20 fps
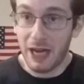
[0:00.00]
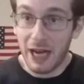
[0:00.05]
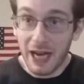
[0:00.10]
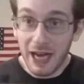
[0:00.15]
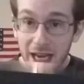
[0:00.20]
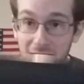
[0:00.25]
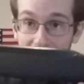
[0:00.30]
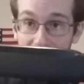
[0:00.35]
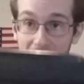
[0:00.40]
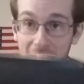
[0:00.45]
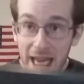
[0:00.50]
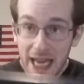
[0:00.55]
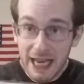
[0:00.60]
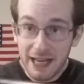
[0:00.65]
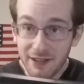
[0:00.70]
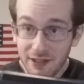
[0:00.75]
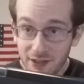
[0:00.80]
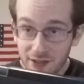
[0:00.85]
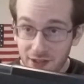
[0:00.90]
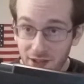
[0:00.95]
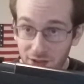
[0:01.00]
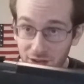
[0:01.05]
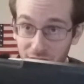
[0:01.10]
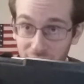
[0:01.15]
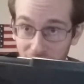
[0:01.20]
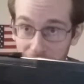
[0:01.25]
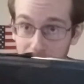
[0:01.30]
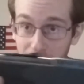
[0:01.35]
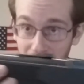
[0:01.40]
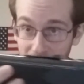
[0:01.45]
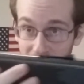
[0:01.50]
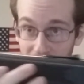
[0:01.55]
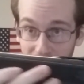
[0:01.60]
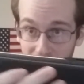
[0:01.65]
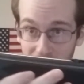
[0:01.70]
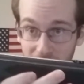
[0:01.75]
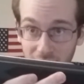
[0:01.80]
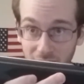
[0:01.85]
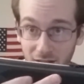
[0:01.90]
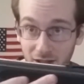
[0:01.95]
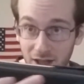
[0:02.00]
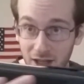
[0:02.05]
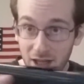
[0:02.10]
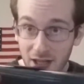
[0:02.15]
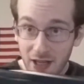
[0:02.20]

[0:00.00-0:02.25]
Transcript: I hate disassembling this thing.